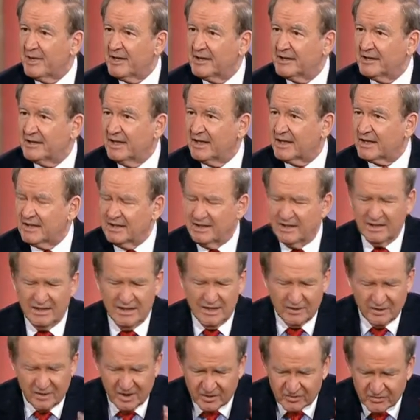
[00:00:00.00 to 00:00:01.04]
in, Dick. And
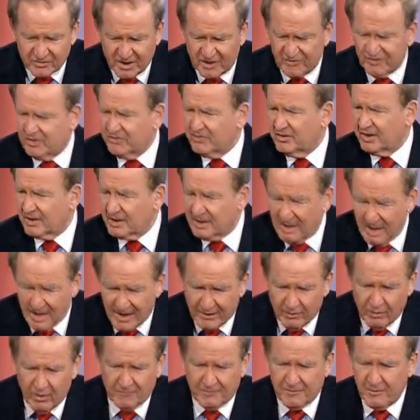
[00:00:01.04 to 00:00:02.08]
right. Dick says this is a
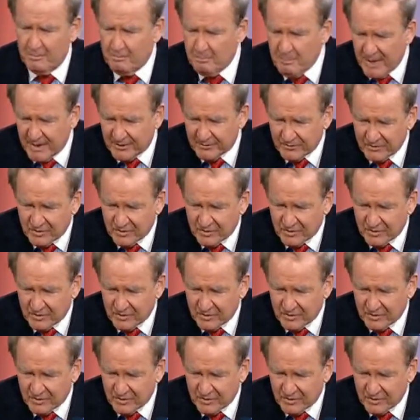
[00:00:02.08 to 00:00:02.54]
god awful awful mess,